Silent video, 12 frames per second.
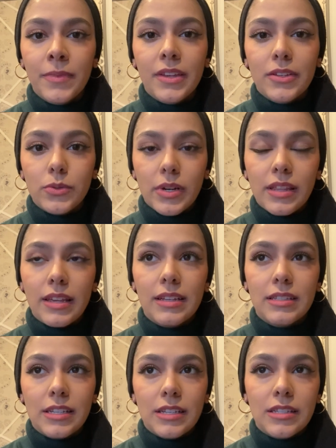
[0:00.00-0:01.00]
So I think it's
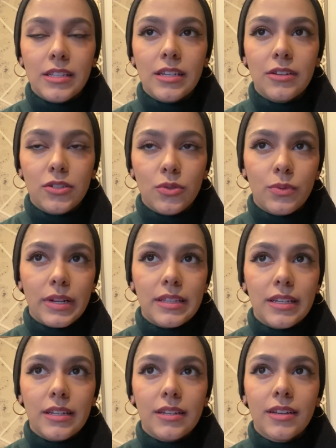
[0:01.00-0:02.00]
easy to
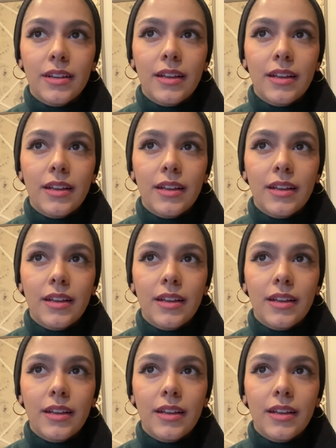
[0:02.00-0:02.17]
really